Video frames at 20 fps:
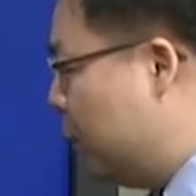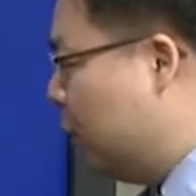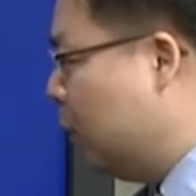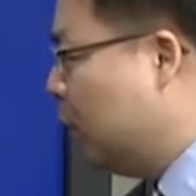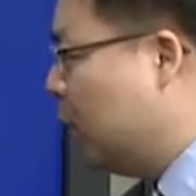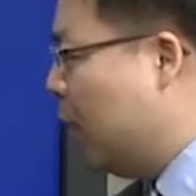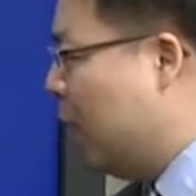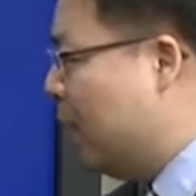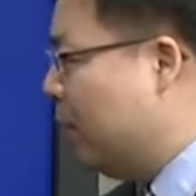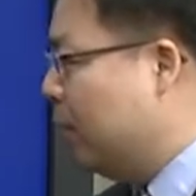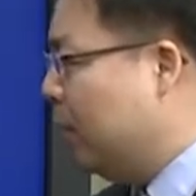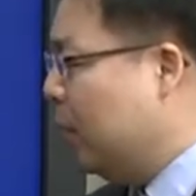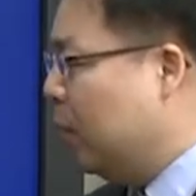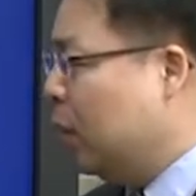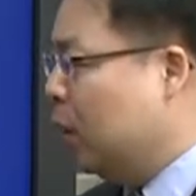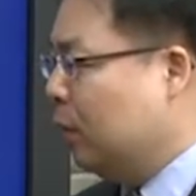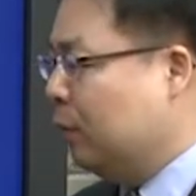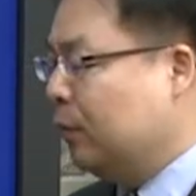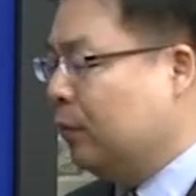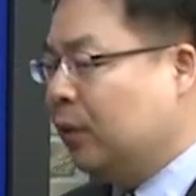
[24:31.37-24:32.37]
level
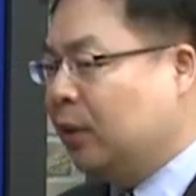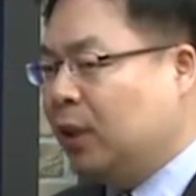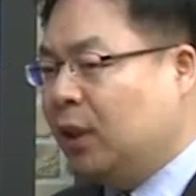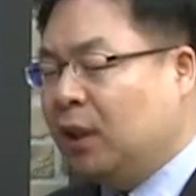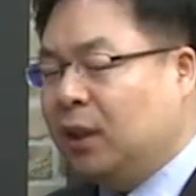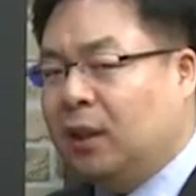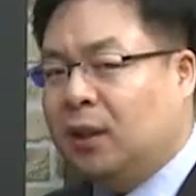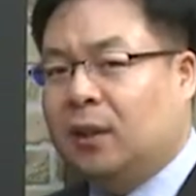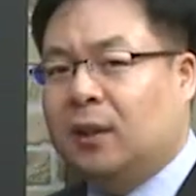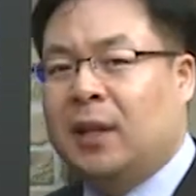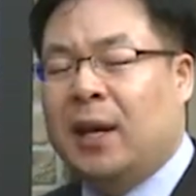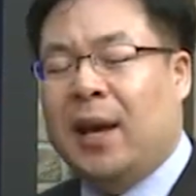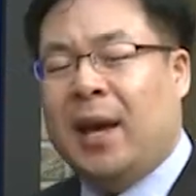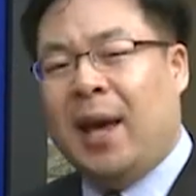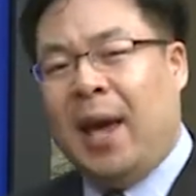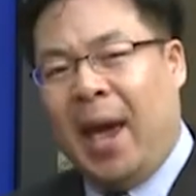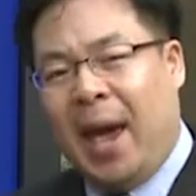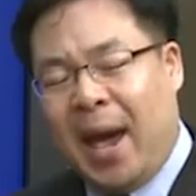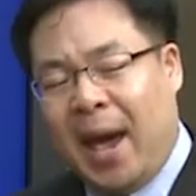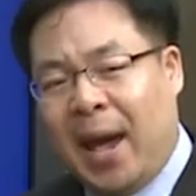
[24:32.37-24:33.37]
of need
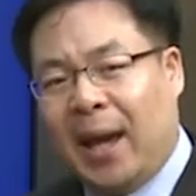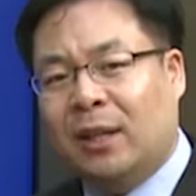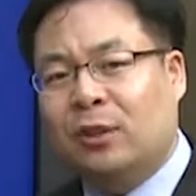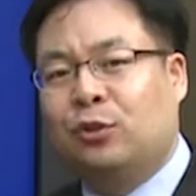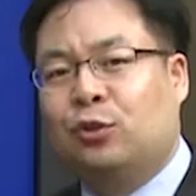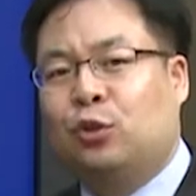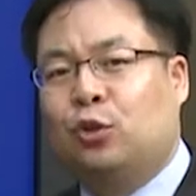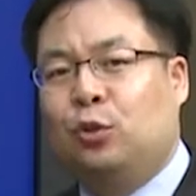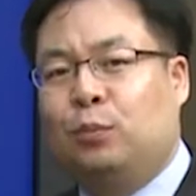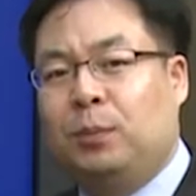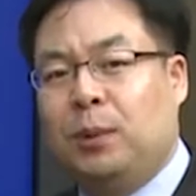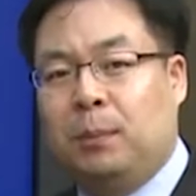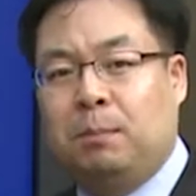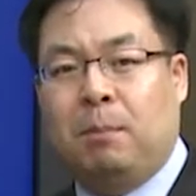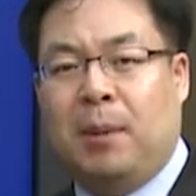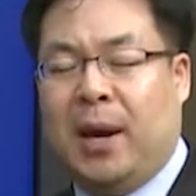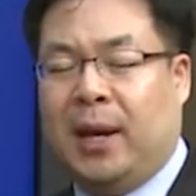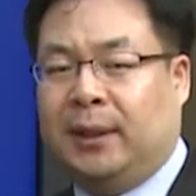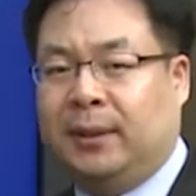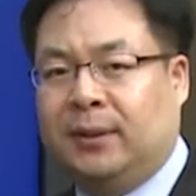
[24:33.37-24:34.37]
has to be
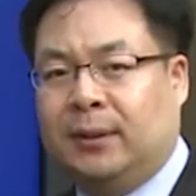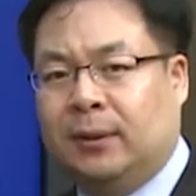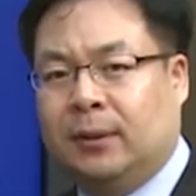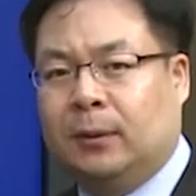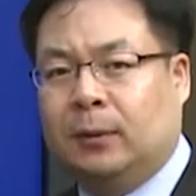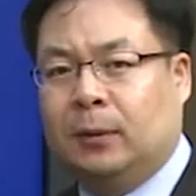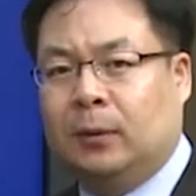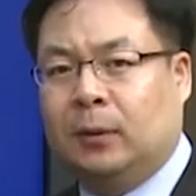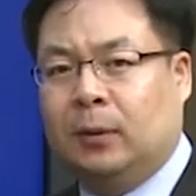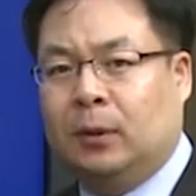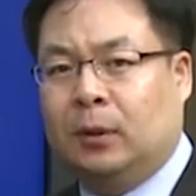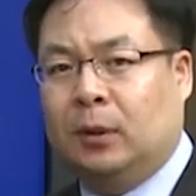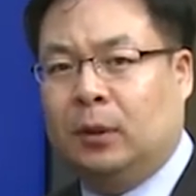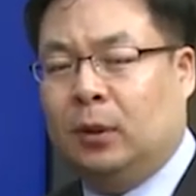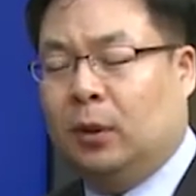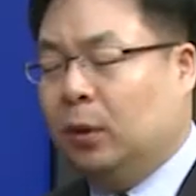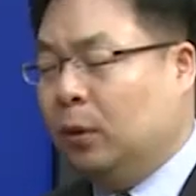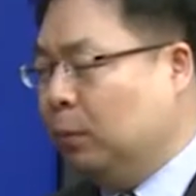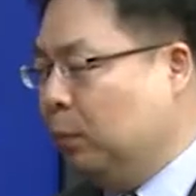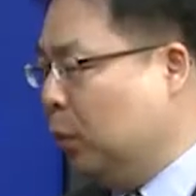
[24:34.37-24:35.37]
met,
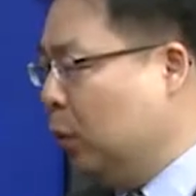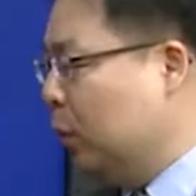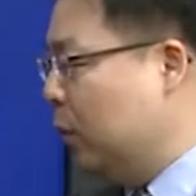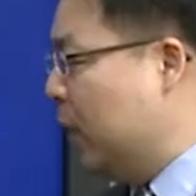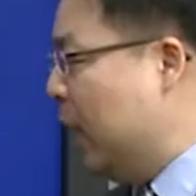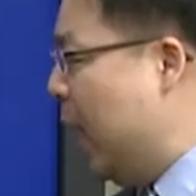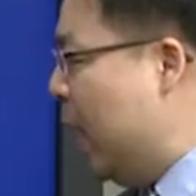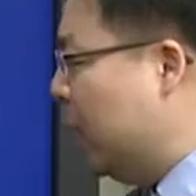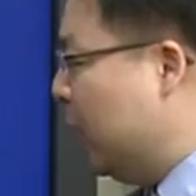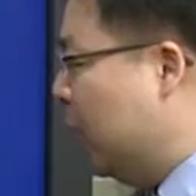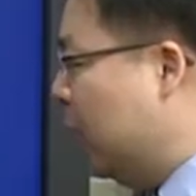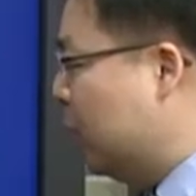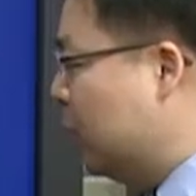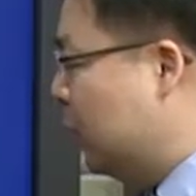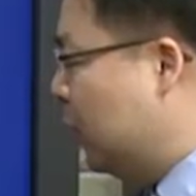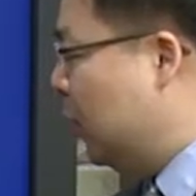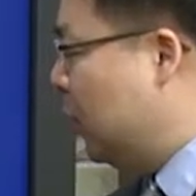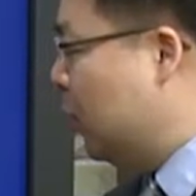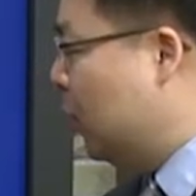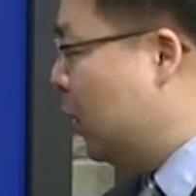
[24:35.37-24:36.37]
because that is
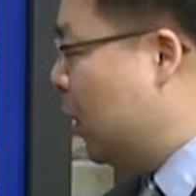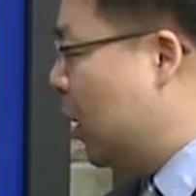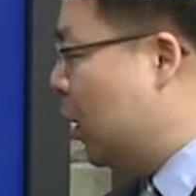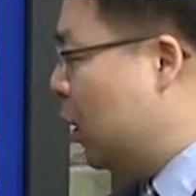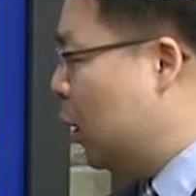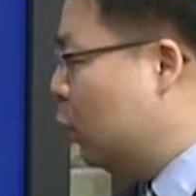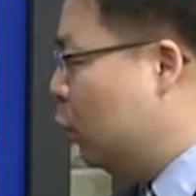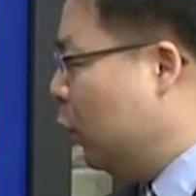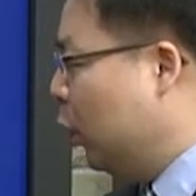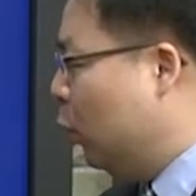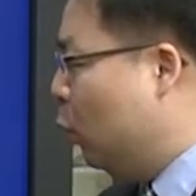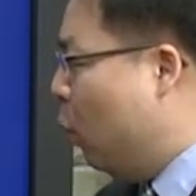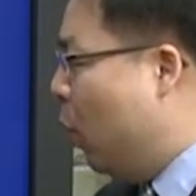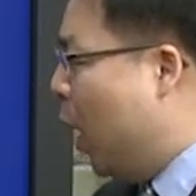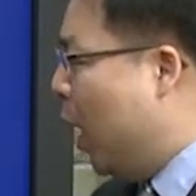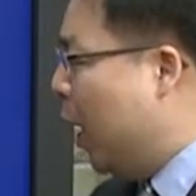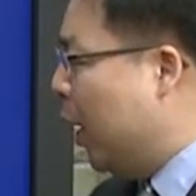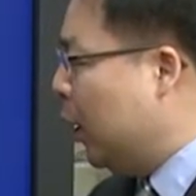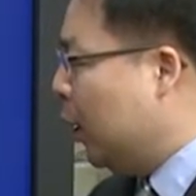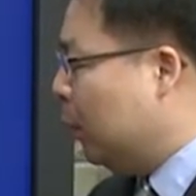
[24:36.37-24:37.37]
the kind of
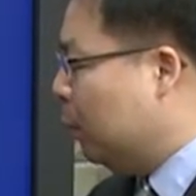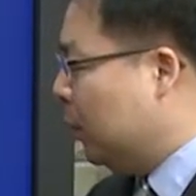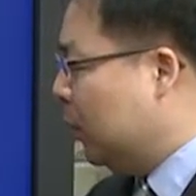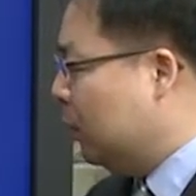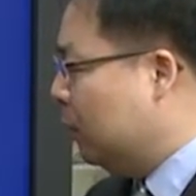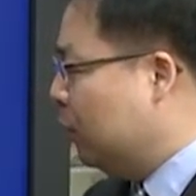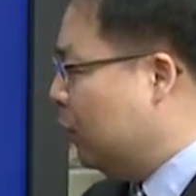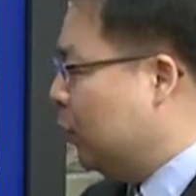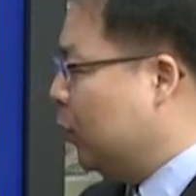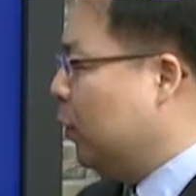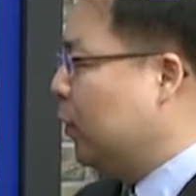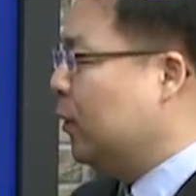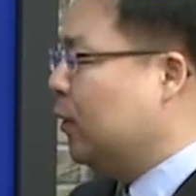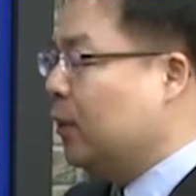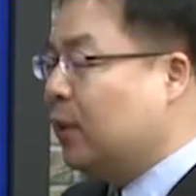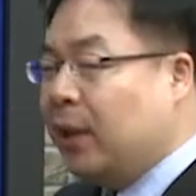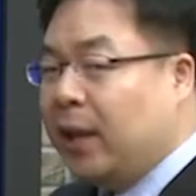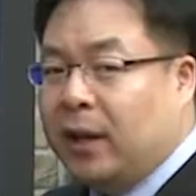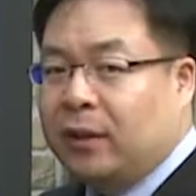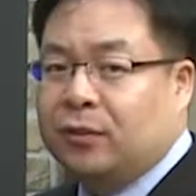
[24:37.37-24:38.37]
requirement for the
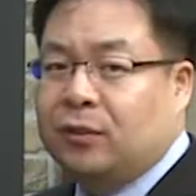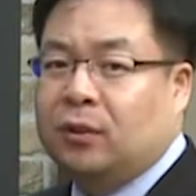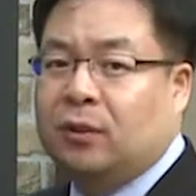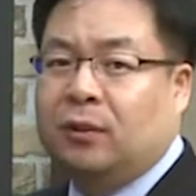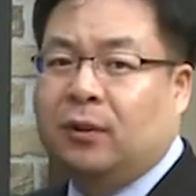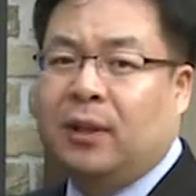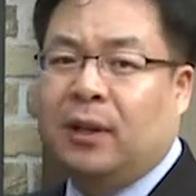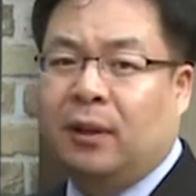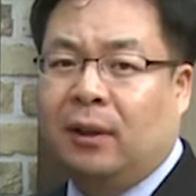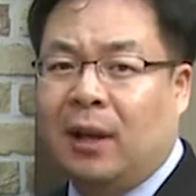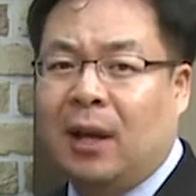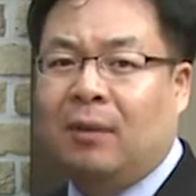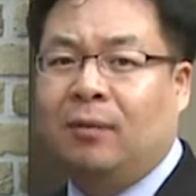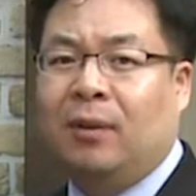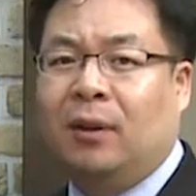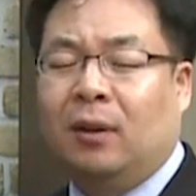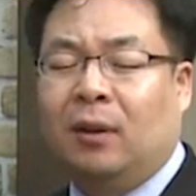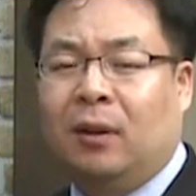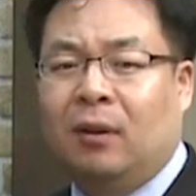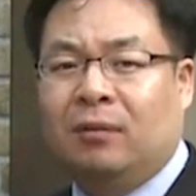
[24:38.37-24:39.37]
next
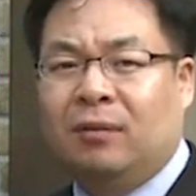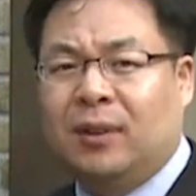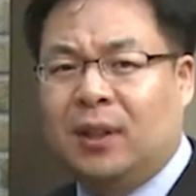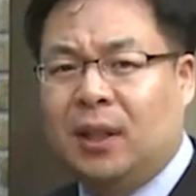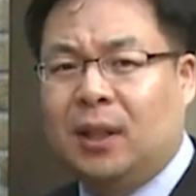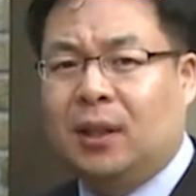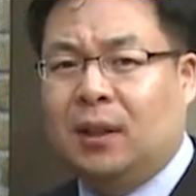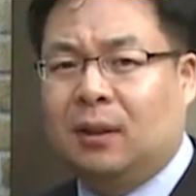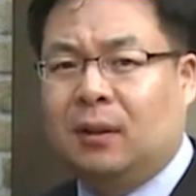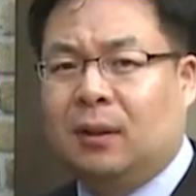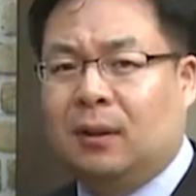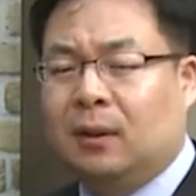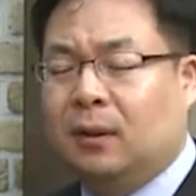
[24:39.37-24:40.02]
level of need.